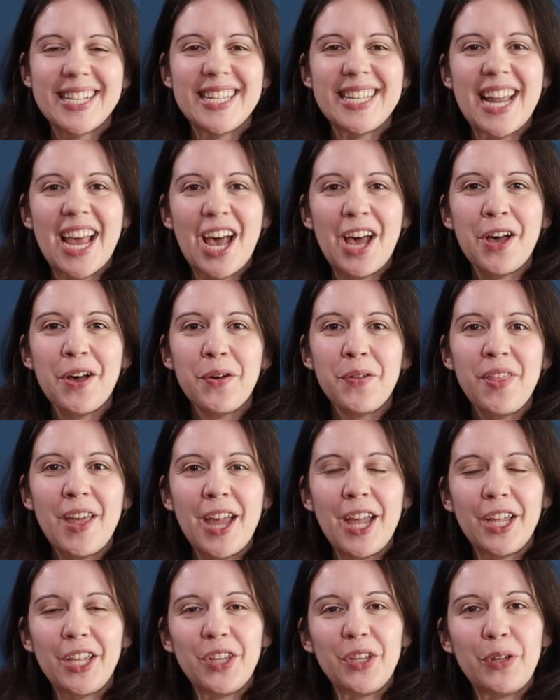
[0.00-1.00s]
Now
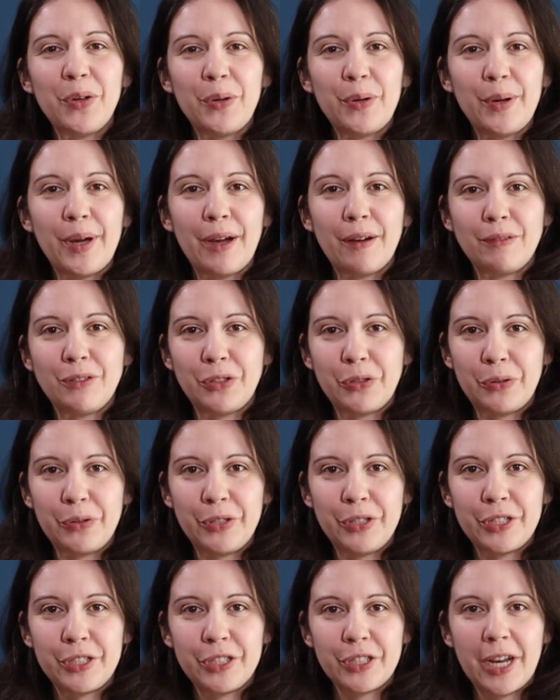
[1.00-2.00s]
that you have shown
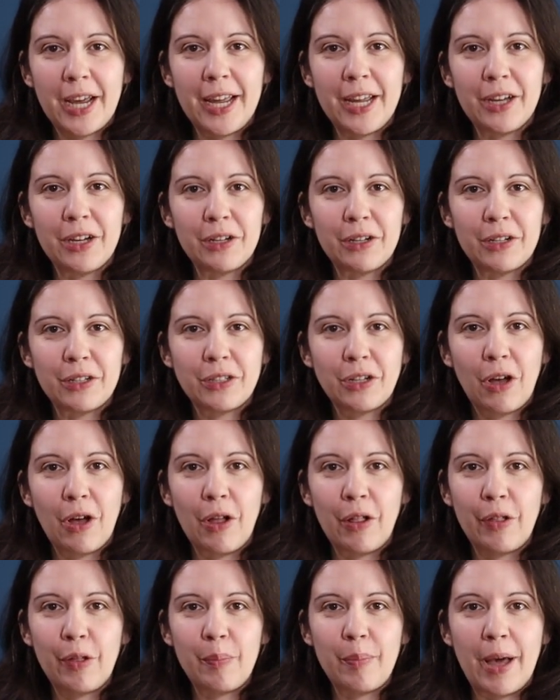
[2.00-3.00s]
your child
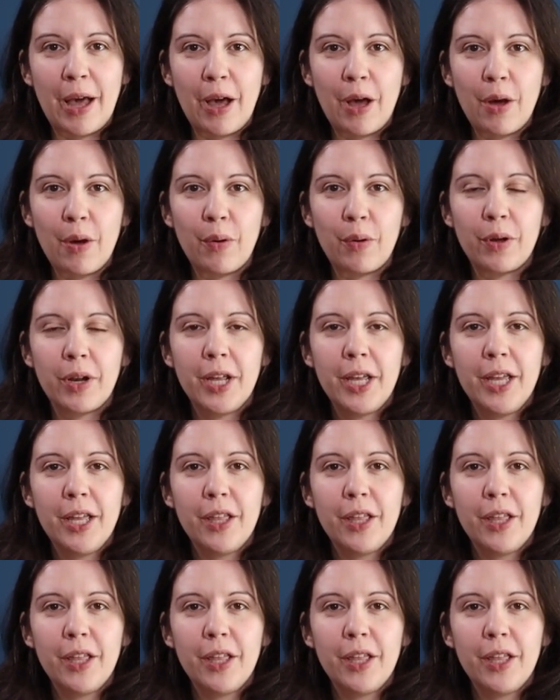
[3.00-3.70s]
all about